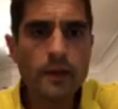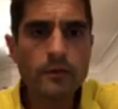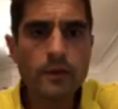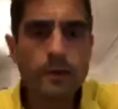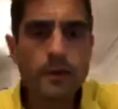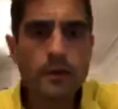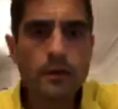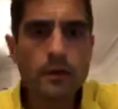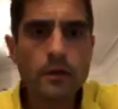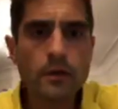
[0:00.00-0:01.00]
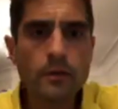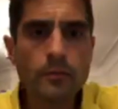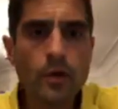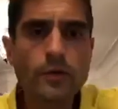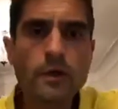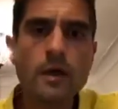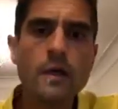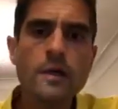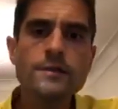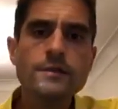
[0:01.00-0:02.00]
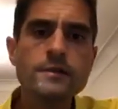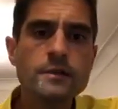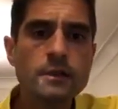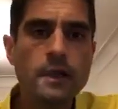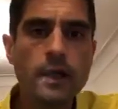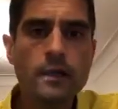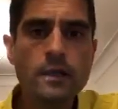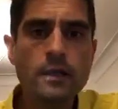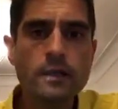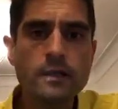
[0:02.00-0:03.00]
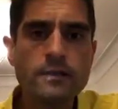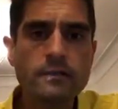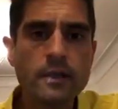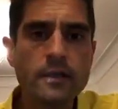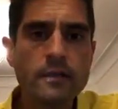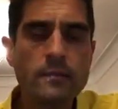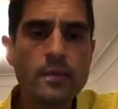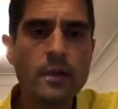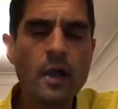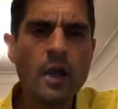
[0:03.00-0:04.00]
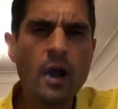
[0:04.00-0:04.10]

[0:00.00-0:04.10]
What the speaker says: about doing a podcast? And are you going to write another book?